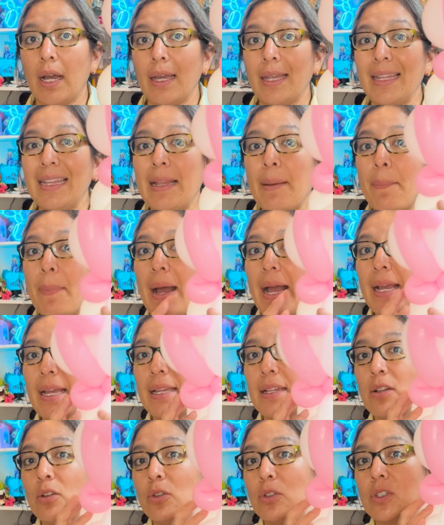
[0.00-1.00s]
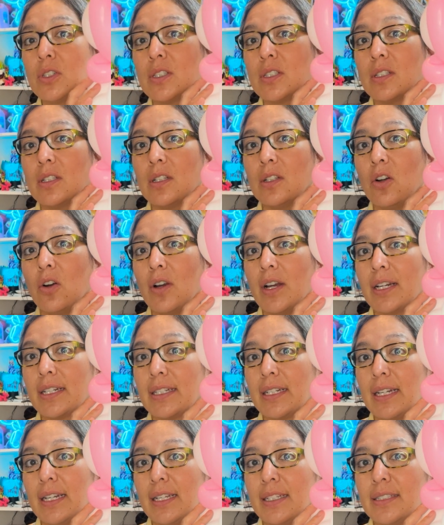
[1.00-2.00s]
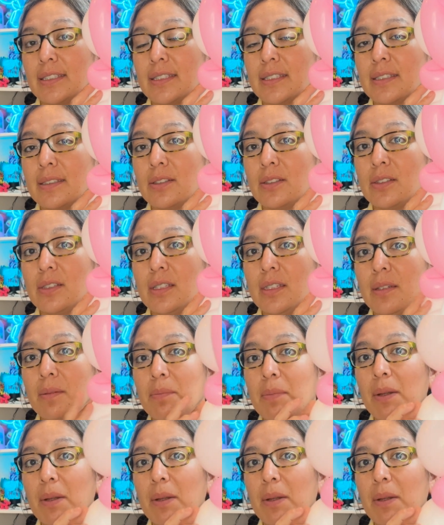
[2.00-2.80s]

in the back it looks longer the legs, you see?